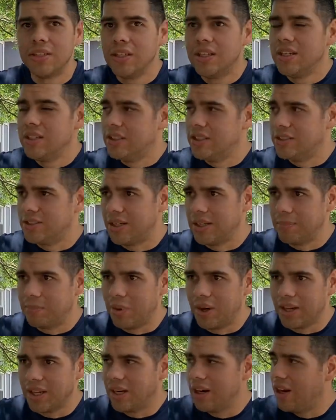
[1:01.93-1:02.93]
Mm. They started
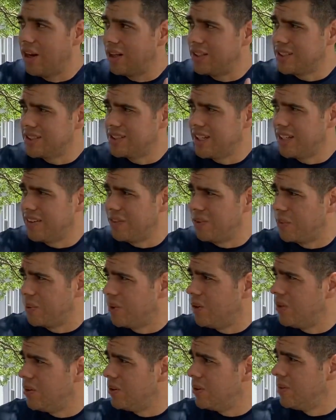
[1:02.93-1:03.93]
parking along the side of the
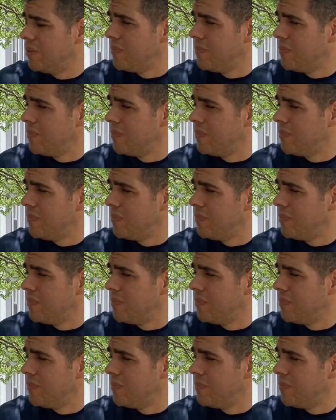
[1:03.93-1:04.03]
road,